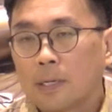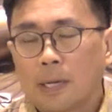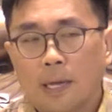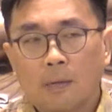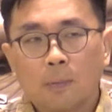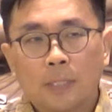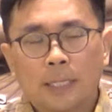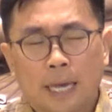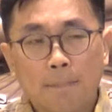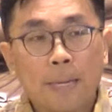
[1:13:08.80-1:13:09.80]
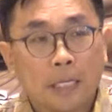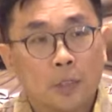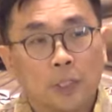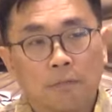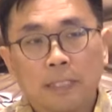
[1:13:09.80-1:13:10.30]
And we can make
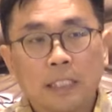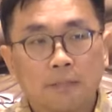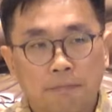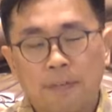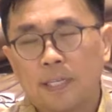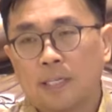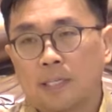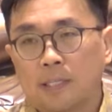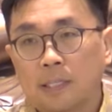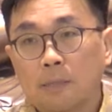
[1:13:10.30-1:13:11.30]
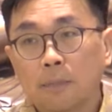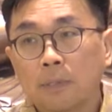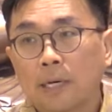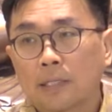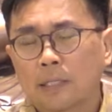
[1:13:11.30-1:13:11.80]
use of this fear. In the
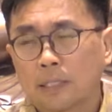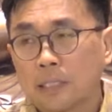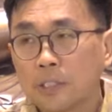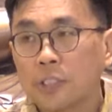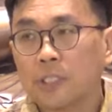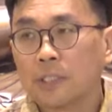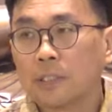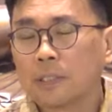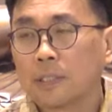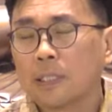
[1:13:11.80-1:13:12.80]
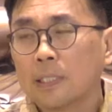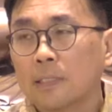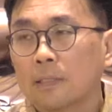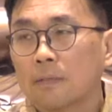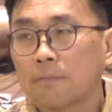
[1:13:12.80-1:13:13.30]
Buddha's teachings,
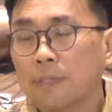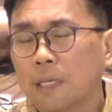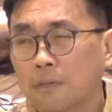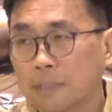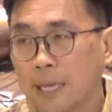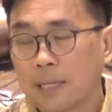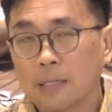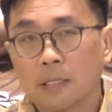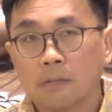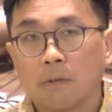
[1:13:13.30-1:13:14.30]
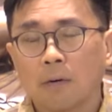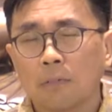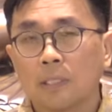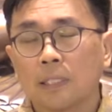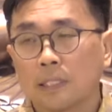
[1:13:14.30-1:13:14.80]
this fear of death
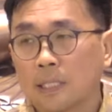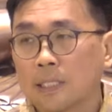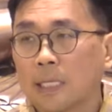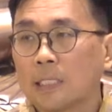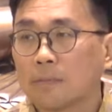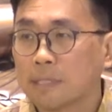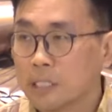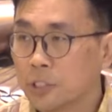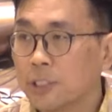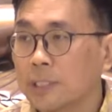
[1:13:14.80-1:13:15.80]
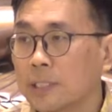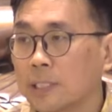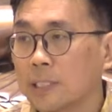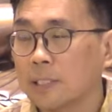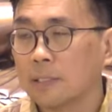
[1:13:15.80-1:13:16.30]
arouses a sense of
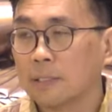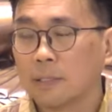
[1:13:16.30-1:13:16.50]
urgency.